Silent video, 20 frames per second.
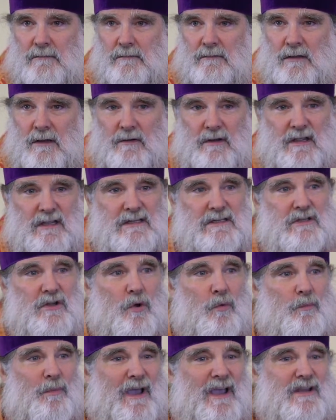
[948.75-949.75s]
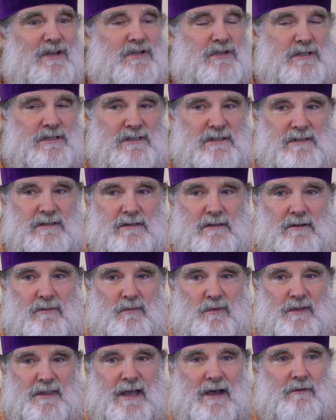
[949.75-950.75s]
There is no patience
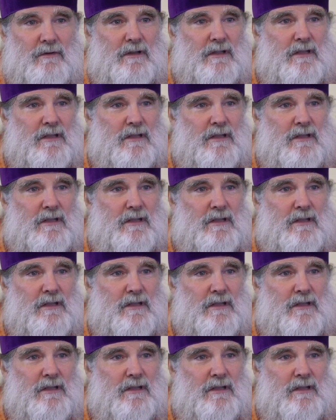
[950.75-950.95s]
without